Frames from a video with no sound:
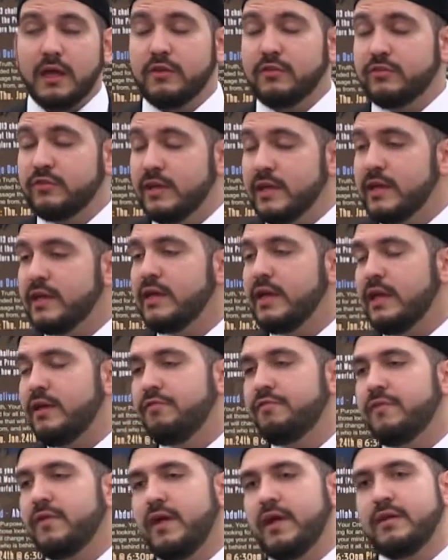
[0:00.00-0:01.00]
see
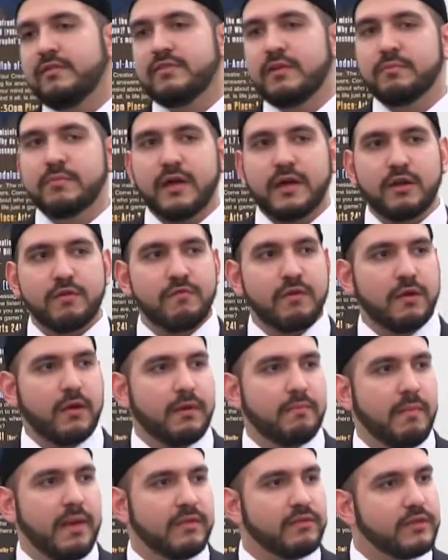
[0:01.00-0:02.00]
if some kind of
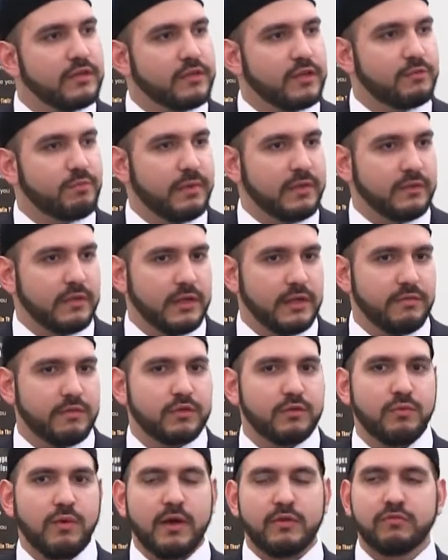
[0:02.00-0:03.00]
a message has been
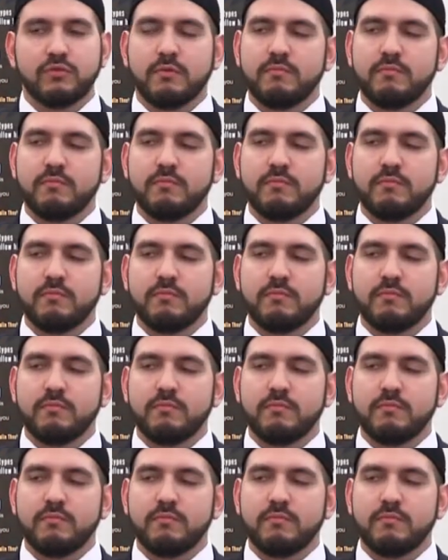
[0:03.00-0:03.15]
delivered to us,